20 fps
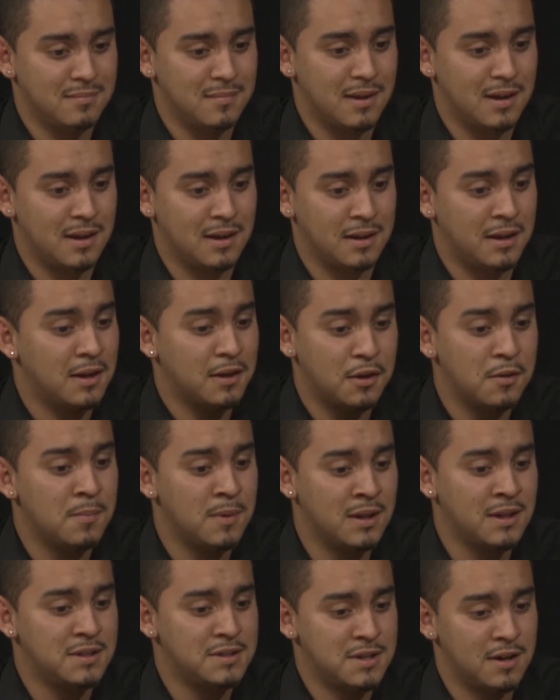in a
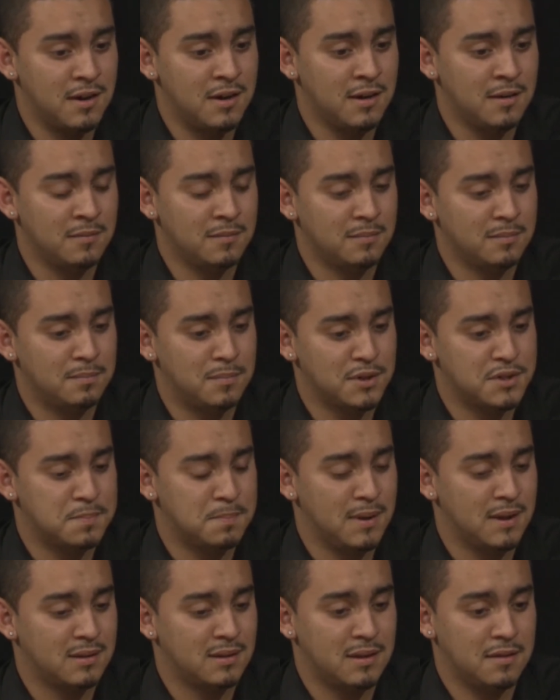humanitarian
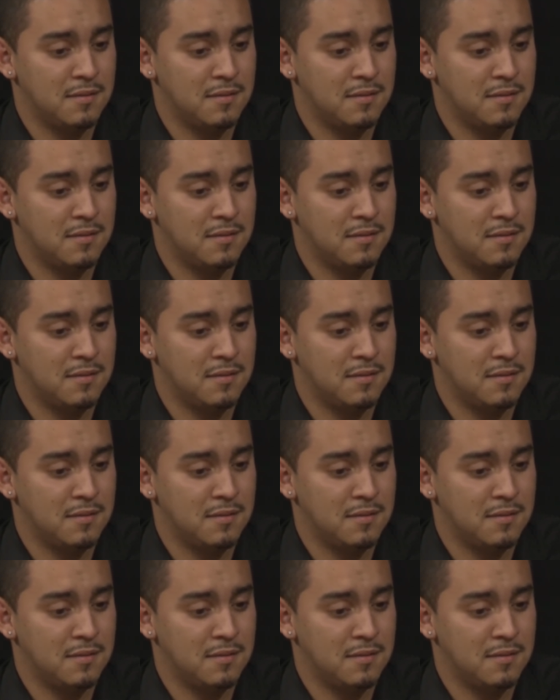perspective.